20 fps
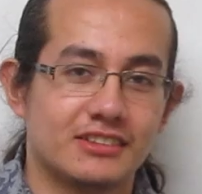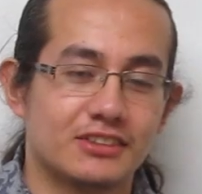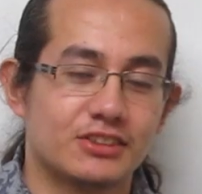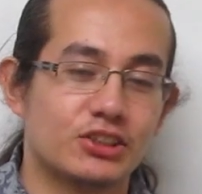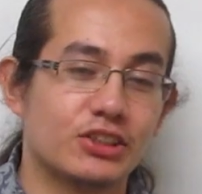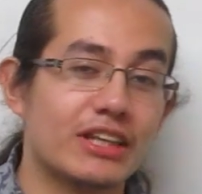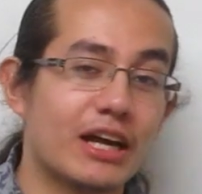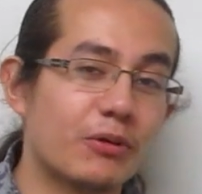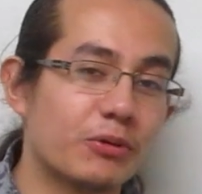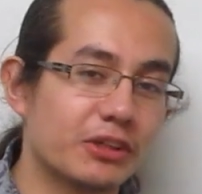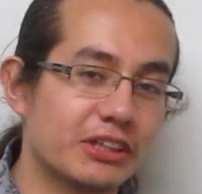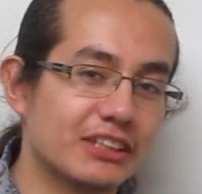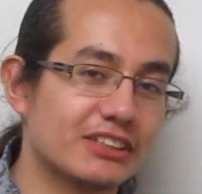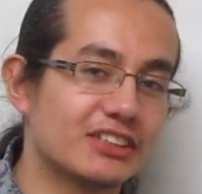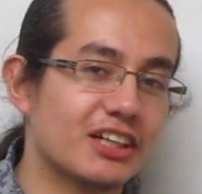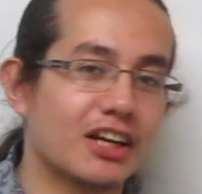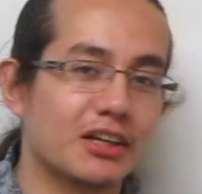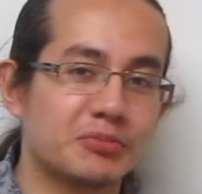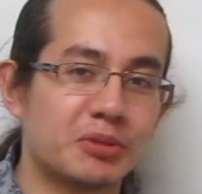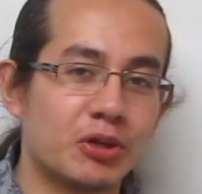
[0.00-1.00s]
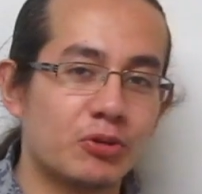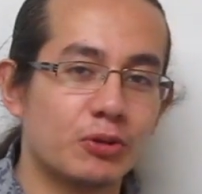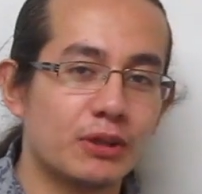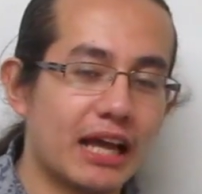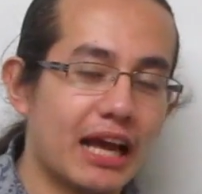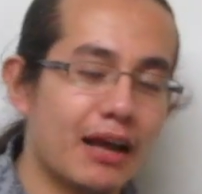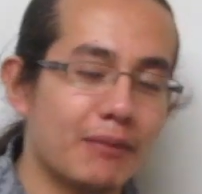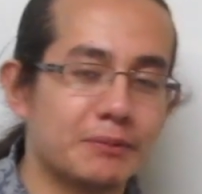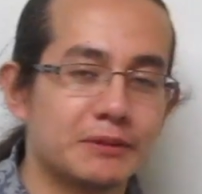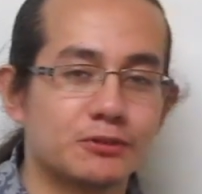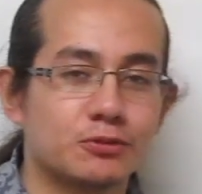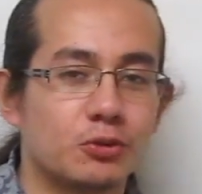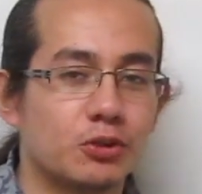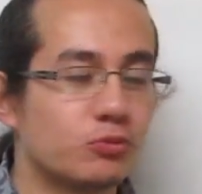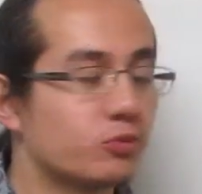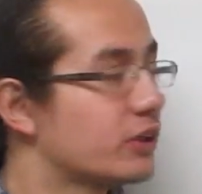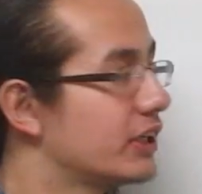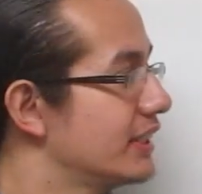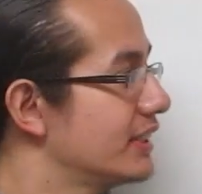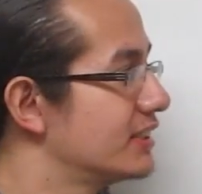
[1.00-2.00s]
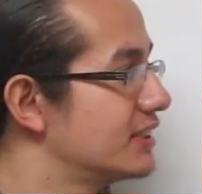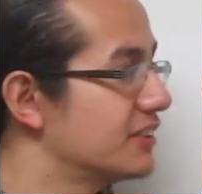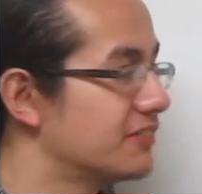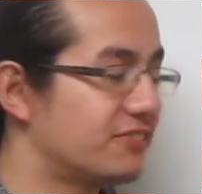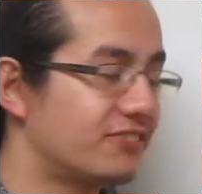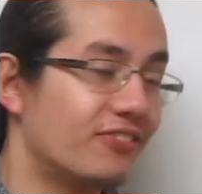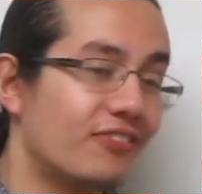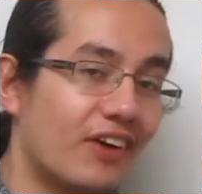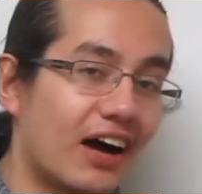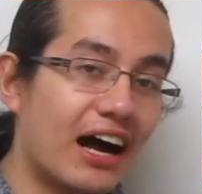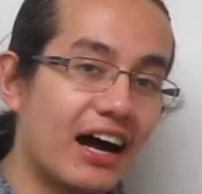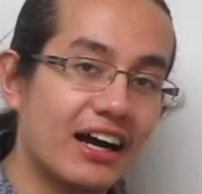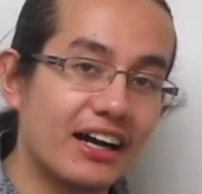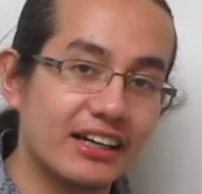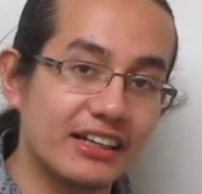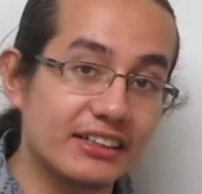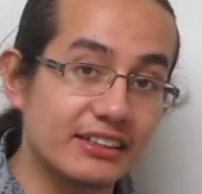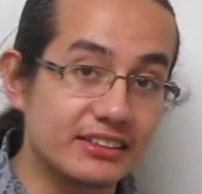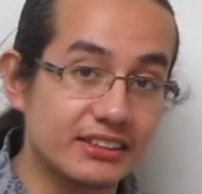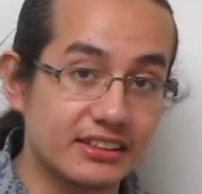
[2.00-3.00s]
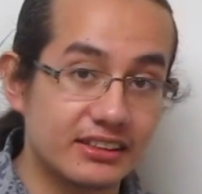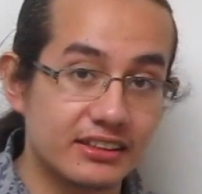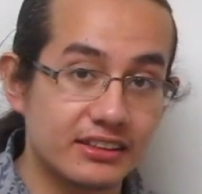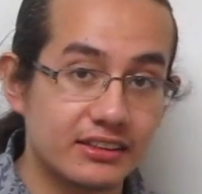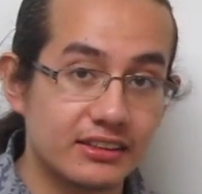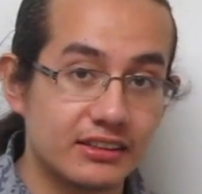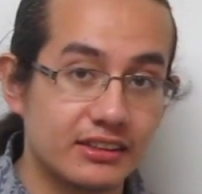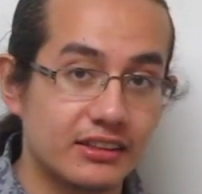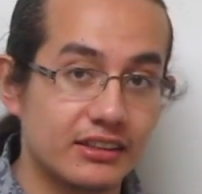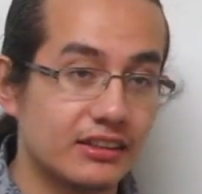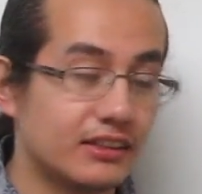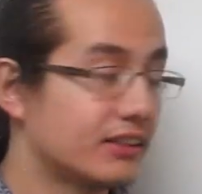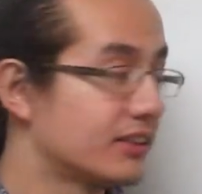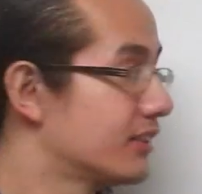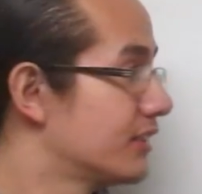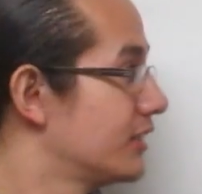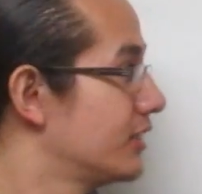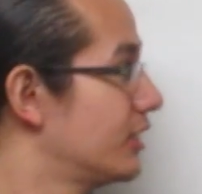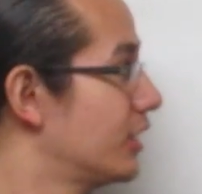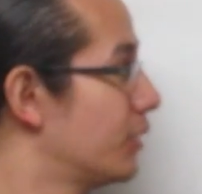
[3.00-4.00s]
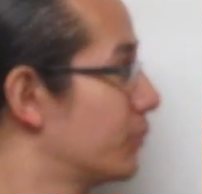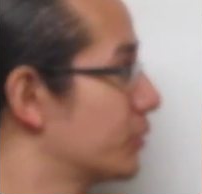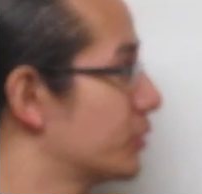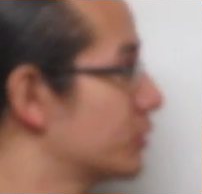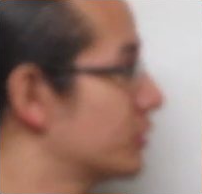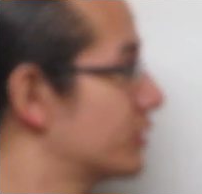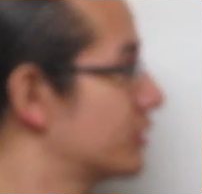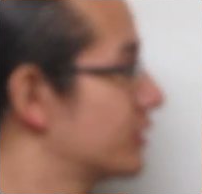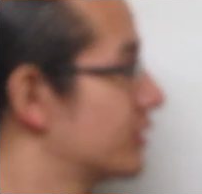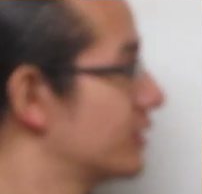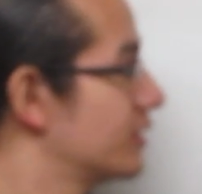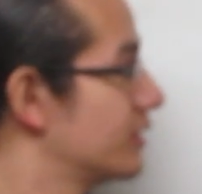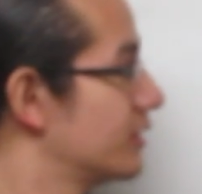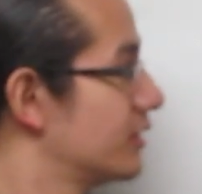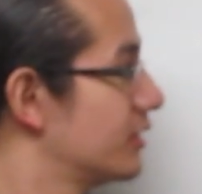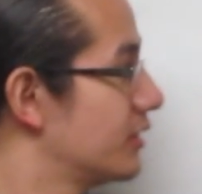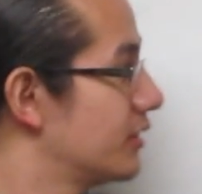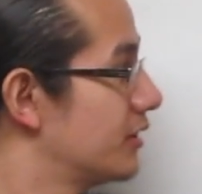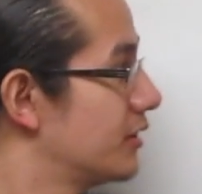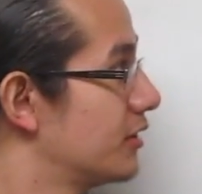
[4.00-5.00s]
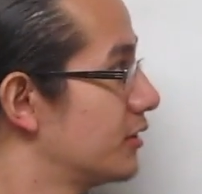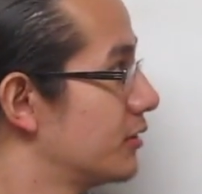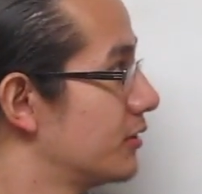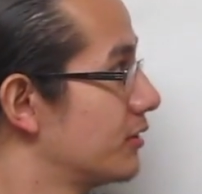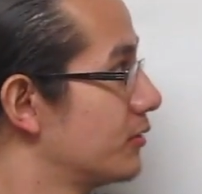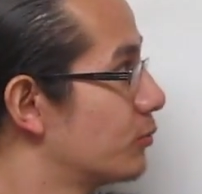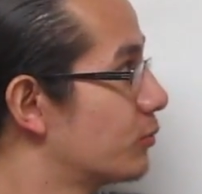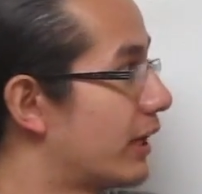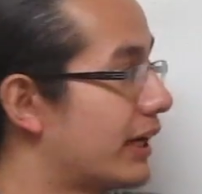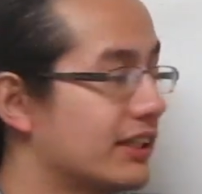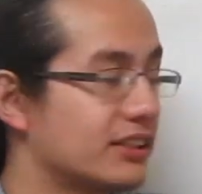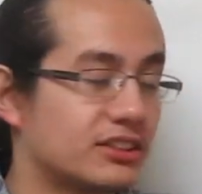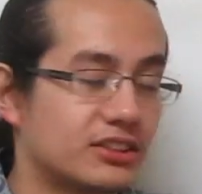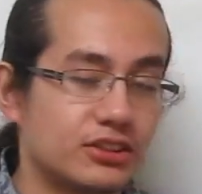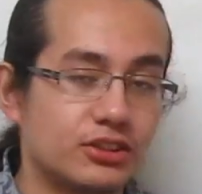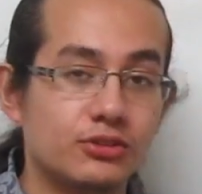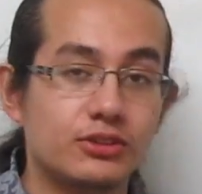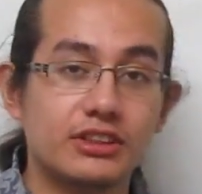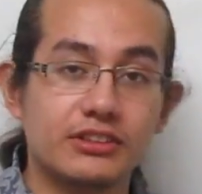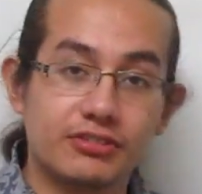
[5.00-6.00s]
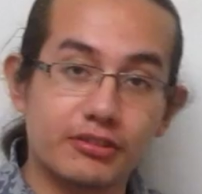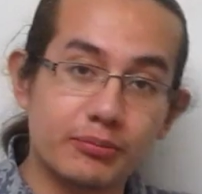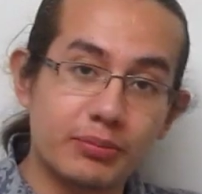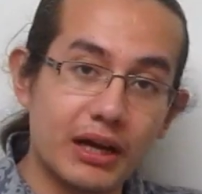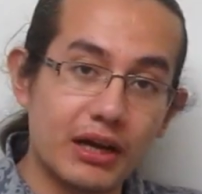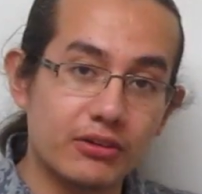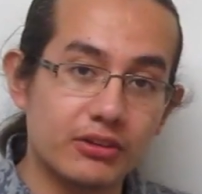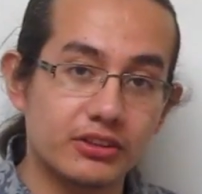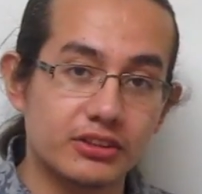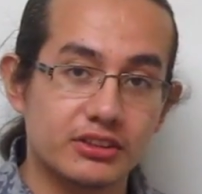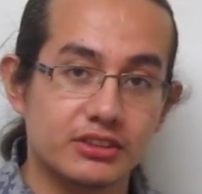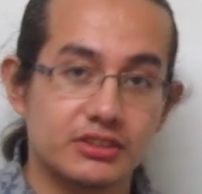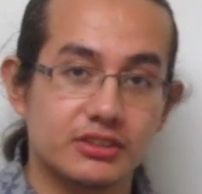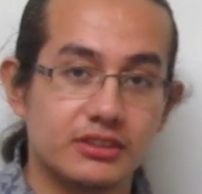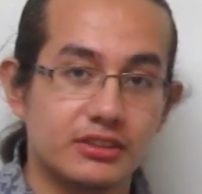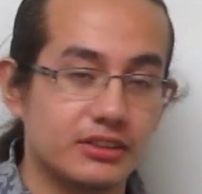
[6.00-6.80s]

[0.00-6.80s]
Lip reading: So now we're going to talk about what happens when we divide numbers raised to different powers.